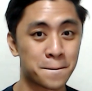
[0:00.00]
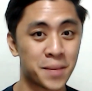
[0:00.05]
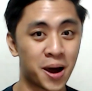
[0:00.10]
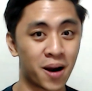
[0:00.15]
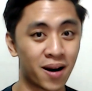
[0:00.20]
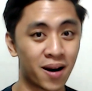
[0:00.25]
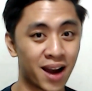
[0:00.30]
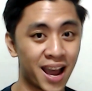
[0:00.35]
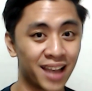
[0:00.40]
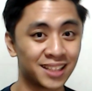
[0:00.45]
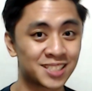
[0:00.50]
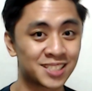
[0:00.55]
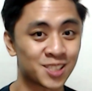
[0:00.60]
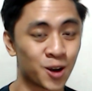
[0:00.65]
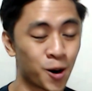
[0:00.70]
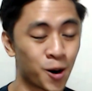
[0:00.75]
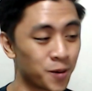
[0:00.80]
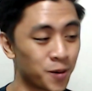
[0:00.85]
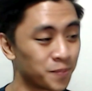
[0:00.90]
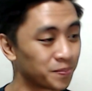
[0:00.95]
Alright,
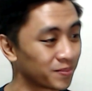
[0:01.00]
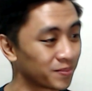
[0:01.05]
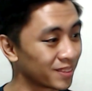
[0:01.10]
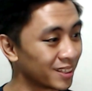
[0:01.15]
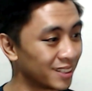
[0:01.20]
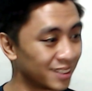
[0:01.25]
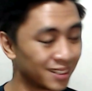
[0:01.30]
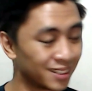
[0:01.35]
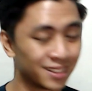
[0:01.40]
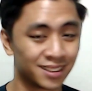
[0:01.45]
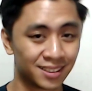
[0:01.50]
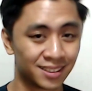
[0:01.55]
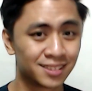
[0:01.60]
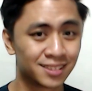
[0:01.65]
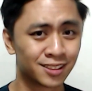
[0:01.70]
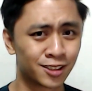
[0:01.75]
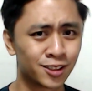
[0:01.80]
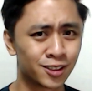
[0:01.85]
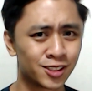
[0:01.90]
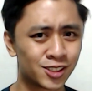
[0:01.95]
so
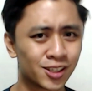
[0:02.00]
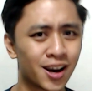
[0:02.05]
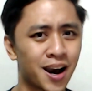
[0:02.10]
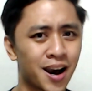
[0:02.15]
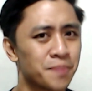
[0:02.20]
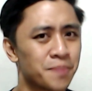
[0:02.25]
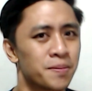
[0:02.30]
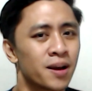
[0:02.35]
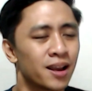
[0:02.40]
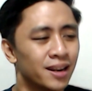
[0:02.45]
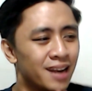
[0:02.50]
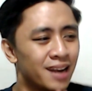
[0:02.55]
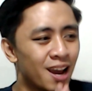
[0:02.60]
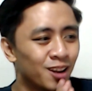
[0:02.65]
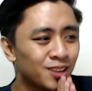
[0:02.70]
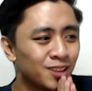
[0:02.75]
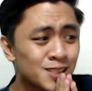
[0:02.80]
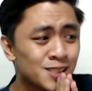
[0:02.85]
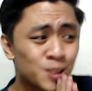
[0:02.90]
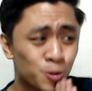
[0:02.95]
good job. Now
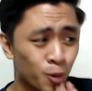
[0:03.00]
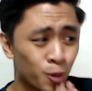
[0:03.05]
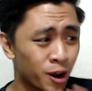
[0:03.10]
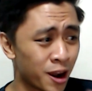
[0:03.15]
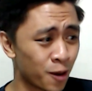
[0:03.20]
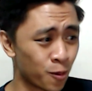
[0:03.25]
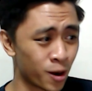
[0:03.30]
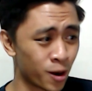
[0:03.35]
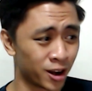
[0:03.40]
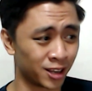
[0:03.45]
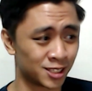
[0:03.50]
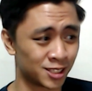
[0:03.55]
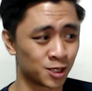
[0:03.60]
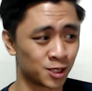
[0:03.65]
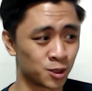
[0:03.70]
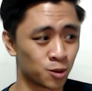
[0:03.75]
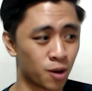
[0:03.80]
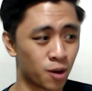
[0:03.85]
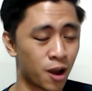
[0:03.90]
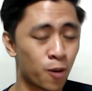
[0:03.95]
this is what I wanted to
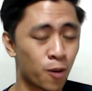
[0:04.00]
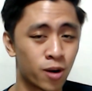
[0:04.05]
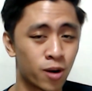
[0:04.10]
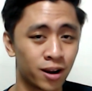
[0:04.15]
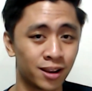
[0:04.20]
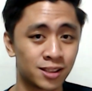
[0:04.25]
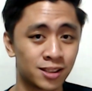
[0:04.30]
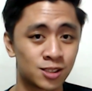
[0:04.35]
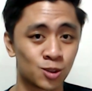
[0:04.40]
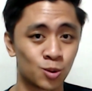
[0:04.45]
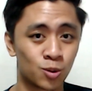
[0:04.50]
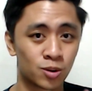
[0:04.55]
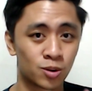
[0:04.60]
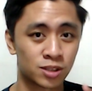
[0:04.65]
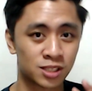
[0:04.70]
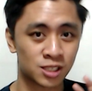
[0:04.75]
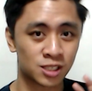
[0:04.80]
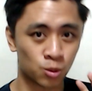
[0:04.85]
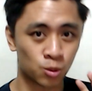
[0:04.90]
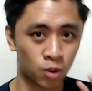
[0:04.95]
do. I wanted to
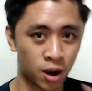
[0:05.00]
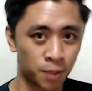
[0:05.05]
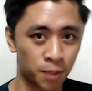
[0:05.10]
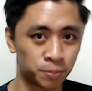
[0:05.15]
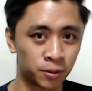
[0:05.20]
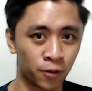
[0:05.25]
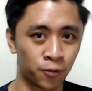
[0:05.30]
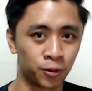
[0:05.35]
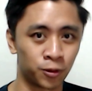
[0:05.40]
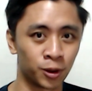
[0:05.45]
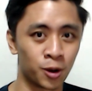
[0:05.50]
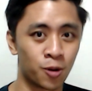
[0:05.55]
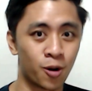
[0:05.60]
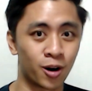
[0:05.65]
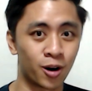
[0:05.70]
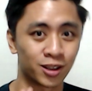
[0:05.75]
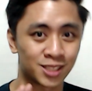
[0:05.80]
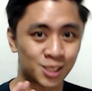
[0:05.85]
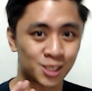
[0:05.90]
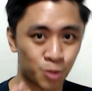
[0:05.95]
swap the flow
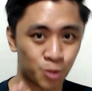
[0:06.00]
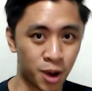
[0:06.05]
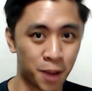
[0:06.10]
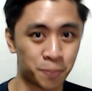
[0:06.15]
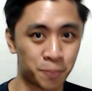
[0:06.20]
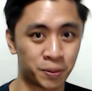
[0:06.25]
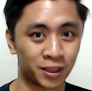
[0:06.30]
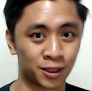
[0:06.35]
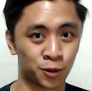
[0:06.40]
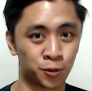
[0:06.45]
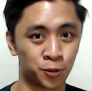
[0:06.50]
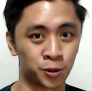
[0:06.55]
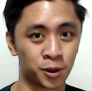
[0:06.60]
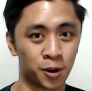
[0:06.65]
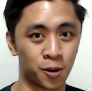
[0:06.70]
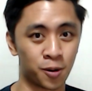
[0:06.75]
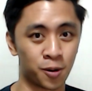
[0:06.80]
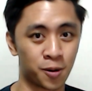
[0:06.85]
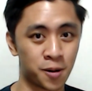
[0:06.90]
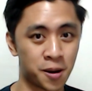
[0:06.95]
on swapping the flow.